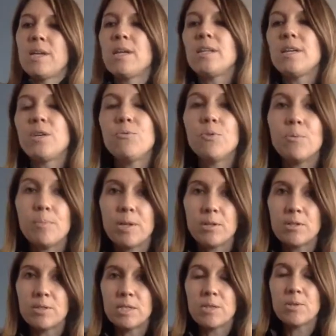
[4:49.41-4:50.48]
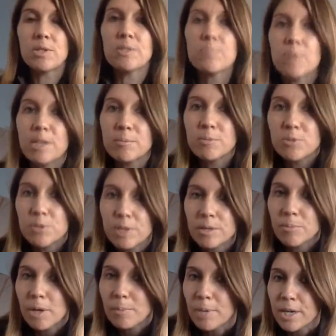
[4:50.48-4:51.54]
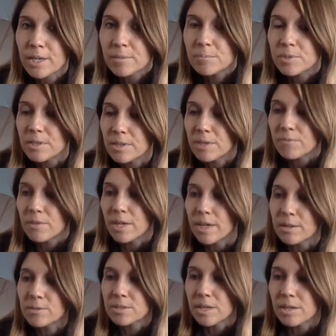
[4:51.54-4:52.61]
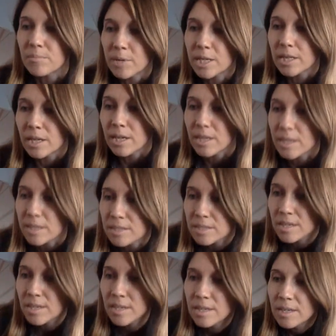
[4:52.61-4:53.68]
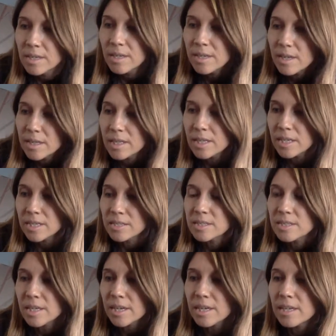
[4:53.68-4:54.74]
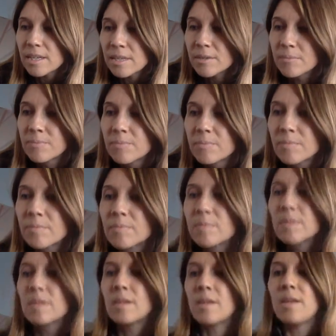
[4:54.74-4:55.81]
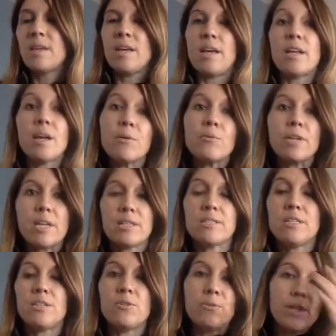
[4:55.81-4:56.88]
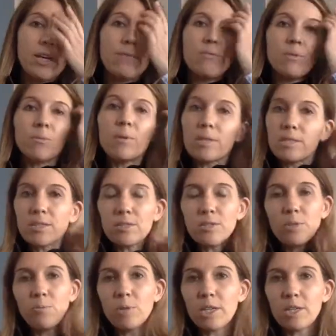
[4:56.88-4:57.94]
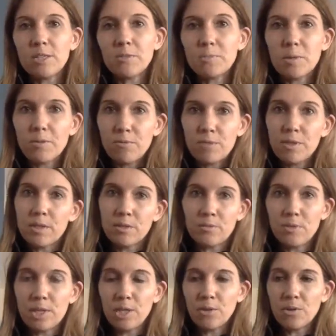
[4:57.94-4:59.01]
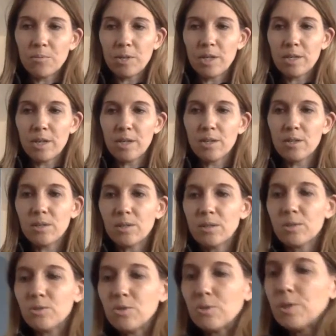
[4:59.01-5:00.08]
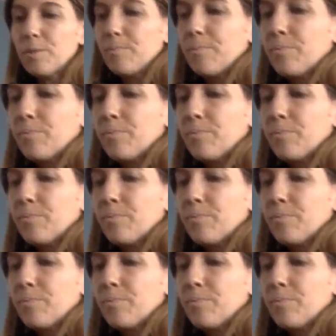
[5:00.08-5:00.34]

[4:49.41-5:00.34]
Now you won't be able to see this, but I'm doing my bottoms of the outside of my legs and the inside. And I would continue that for 1 to 2 minutes, but for this video I'm going to cut it a little short.